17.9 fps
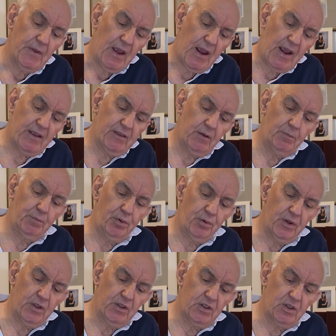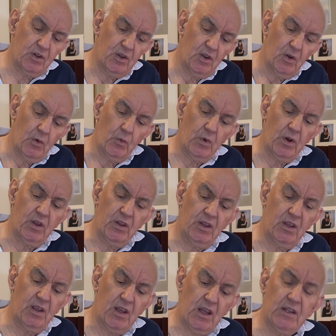at the point where
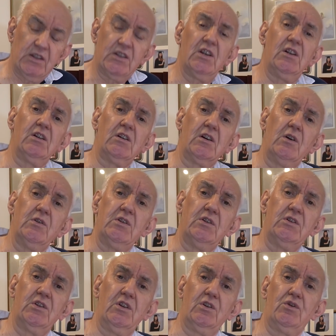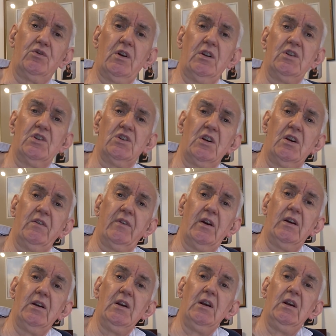the antenna goes into the
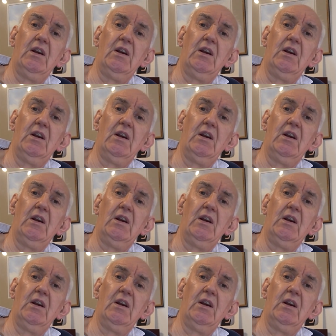transceiver.